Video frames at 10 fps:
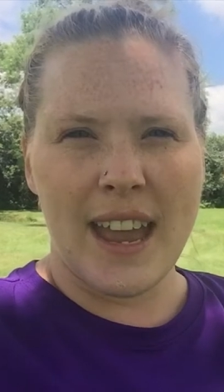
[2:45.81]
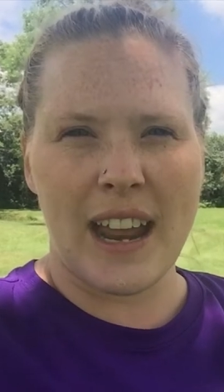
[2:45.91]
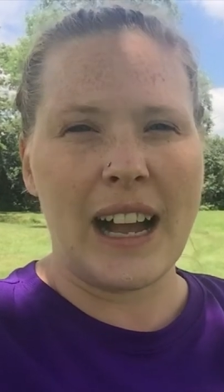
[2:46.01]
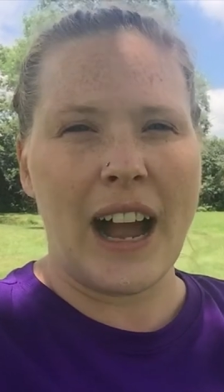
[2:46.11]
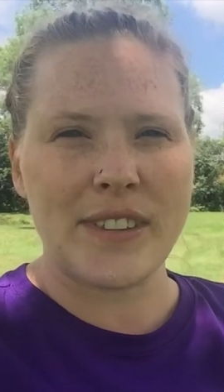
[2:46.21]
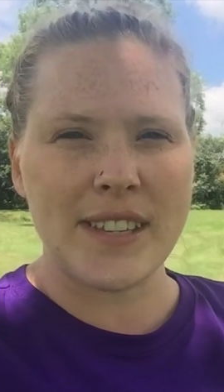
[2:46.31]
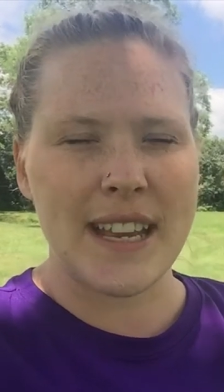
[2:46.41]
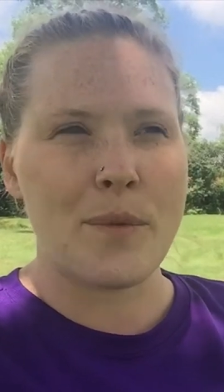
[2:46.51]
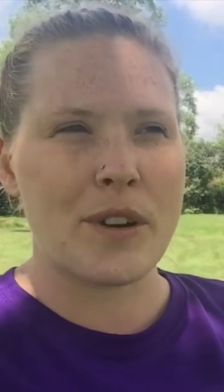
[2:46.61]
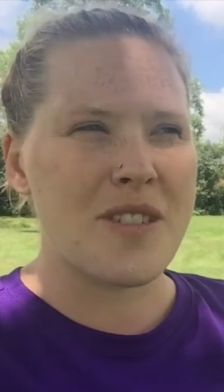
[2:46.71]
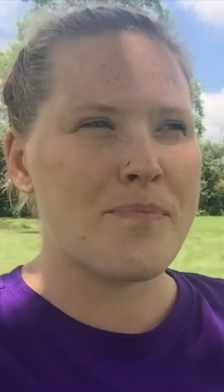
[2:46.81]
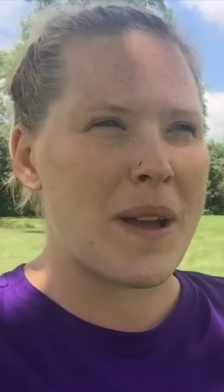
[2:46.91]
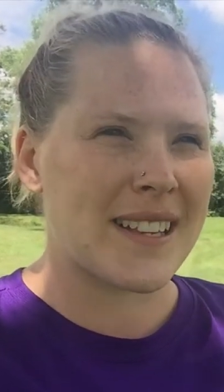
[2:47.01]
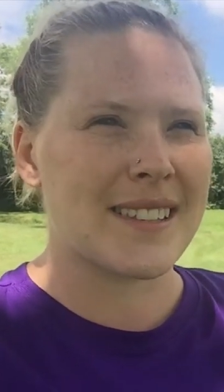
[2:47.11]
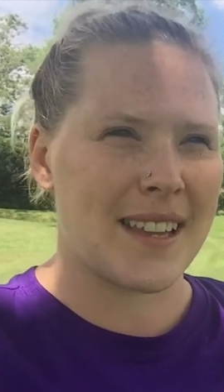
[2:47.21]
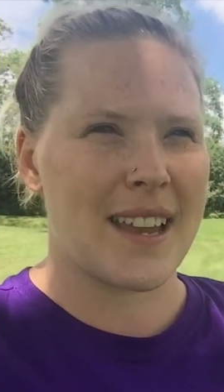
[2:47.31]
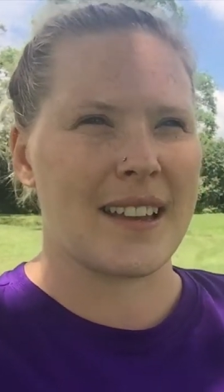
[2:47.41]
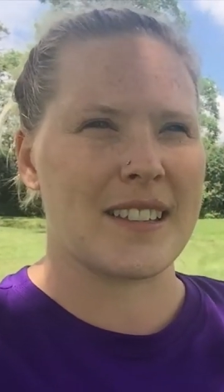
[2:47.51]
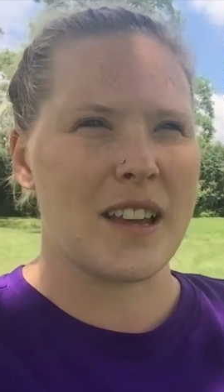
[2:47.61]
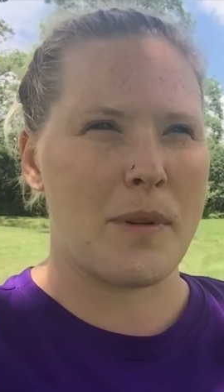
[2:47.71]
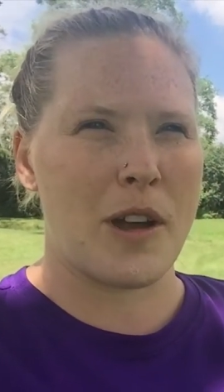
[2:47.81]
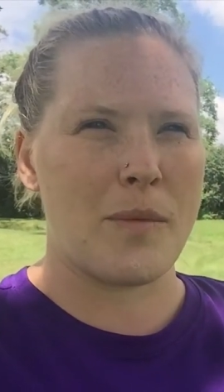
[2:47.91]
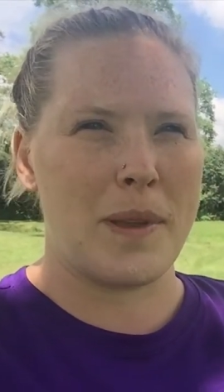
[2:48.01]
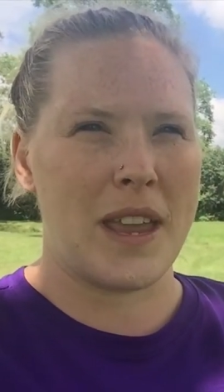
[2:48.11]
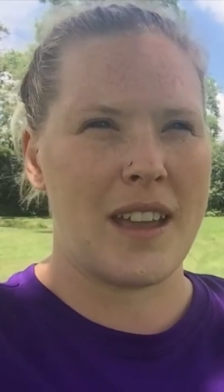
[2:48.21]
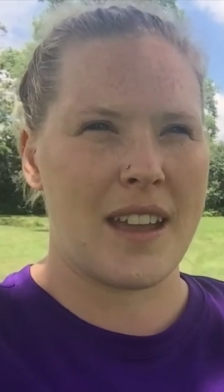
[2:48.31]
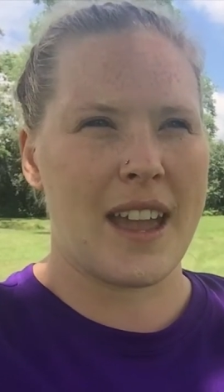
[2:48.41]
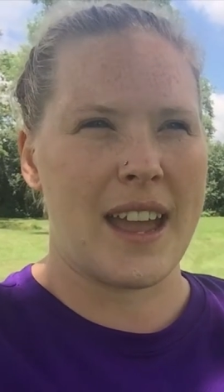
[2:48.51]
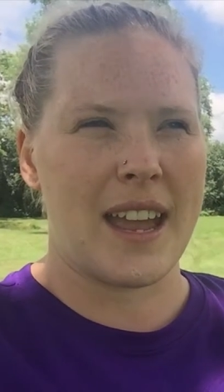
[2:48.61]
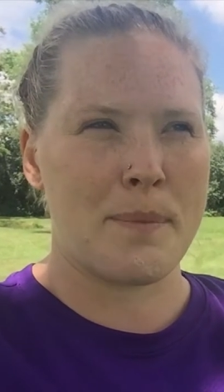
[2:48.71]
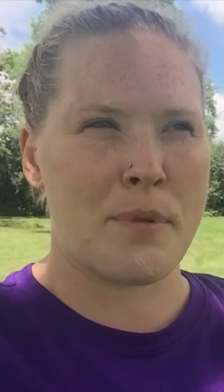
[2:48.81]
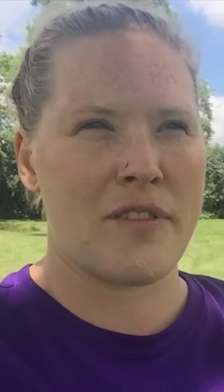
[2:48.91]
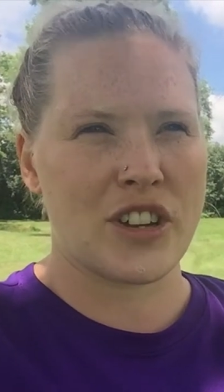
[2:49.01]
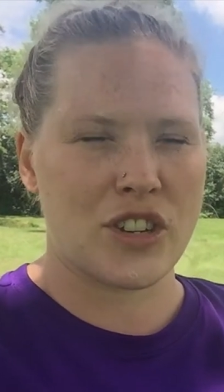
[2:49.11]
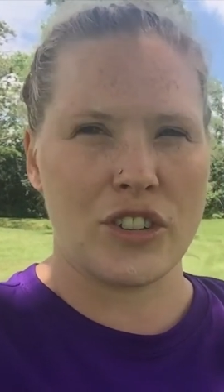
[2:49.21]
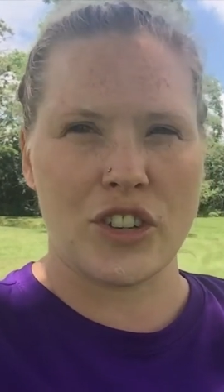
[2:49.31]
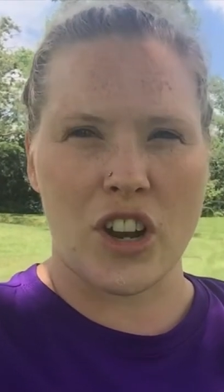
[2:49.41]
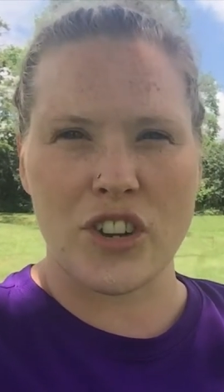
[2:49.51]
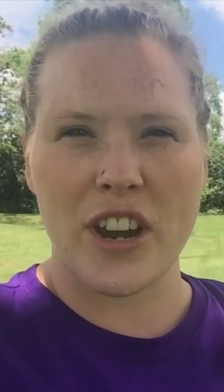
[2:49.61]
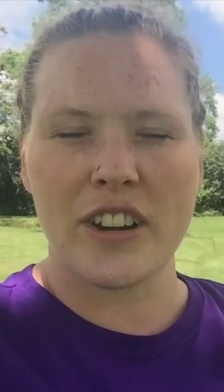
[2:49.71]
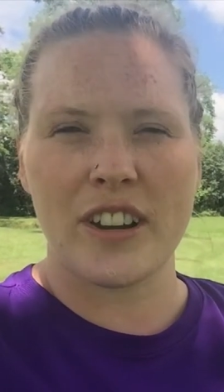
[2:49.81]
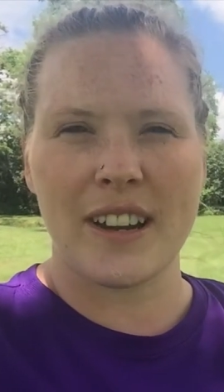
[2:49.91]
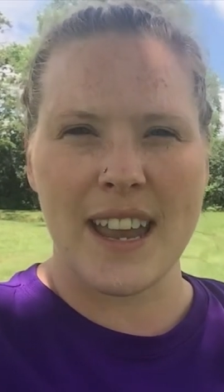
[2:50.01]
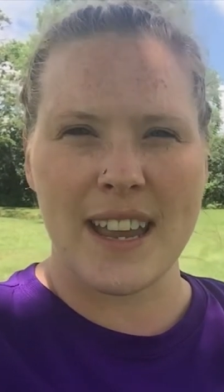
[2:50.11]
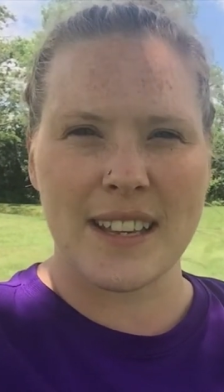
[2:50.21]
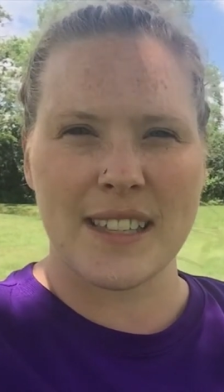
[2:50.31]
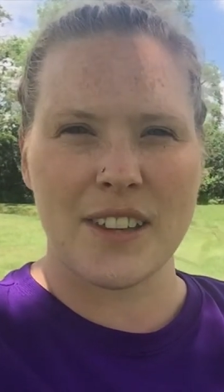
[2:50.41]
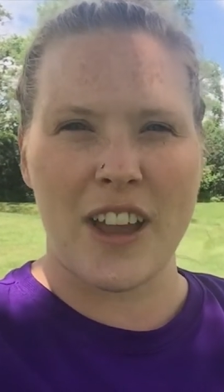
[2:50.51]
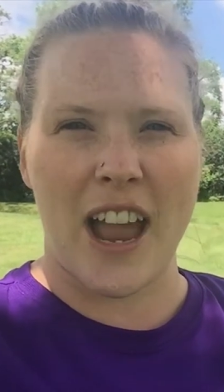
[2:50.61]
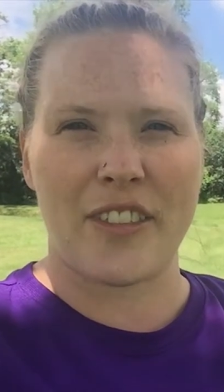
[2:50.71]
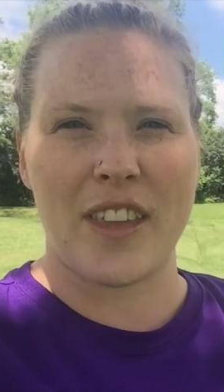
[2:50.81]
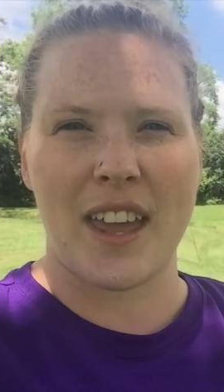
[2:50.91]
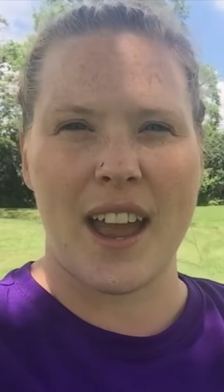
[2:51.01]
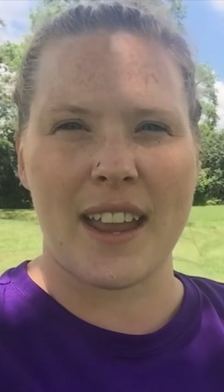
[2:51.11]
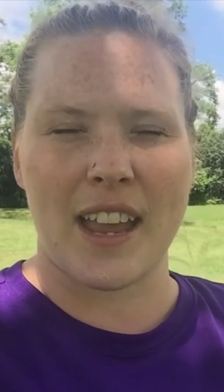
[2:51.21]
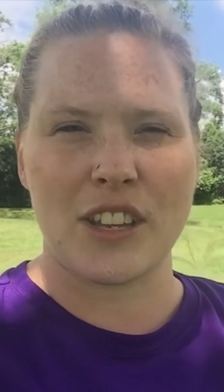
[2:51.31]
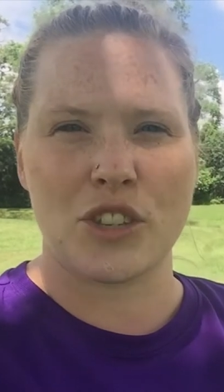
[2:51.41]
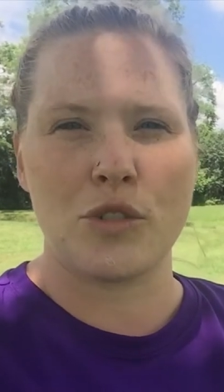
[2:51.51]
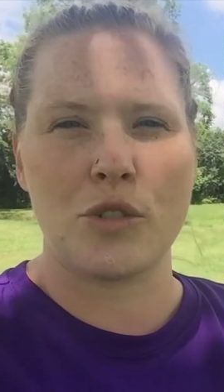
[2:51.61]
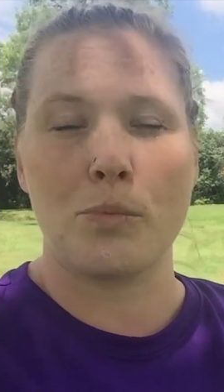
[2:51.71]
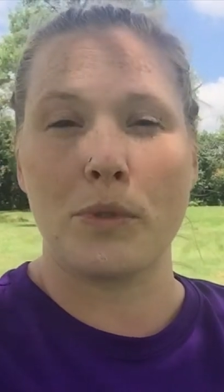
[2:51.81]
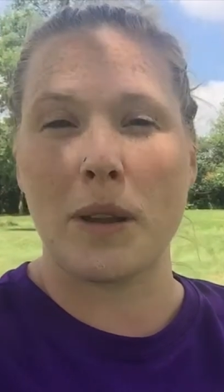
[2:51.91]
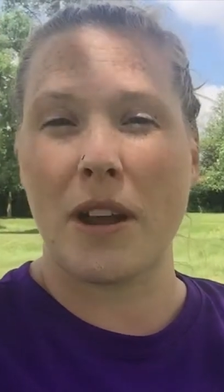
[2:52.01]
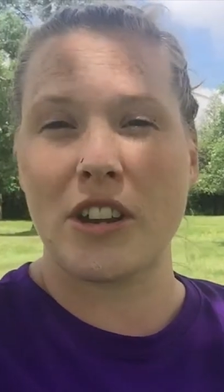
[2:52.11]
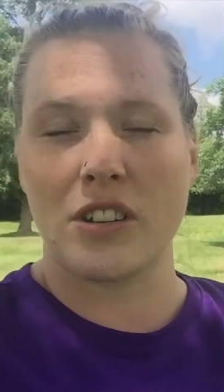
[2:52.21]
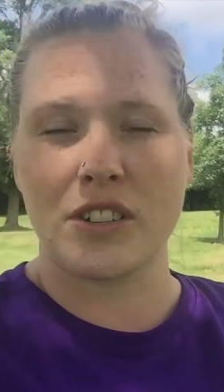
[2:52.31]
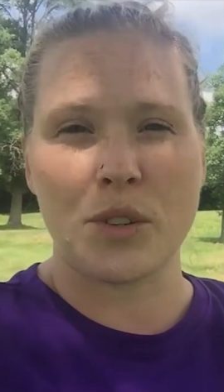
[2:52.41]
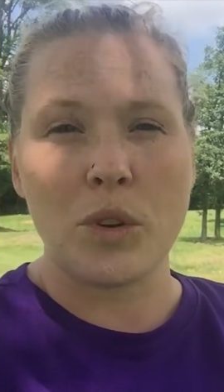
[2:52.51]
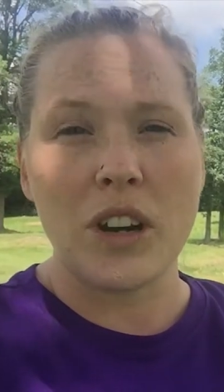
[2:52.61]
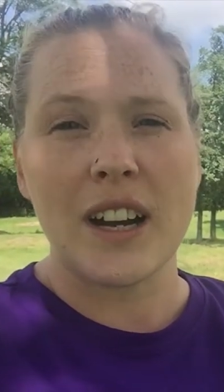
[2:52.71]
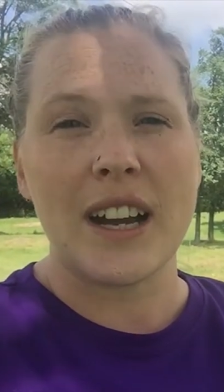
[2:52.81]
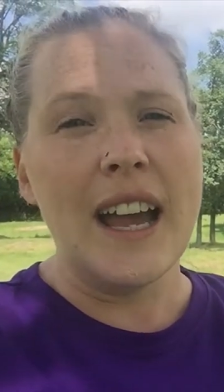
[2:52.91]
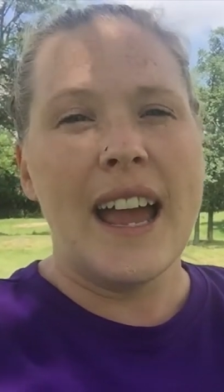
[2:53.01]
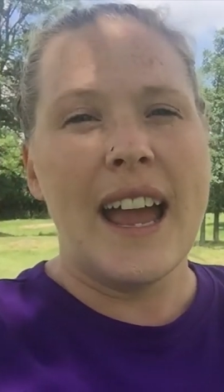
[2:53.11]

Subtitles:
And I'll have to say, one of the best things about being a professional dog trainer is the fact that I get to bring my dogs to work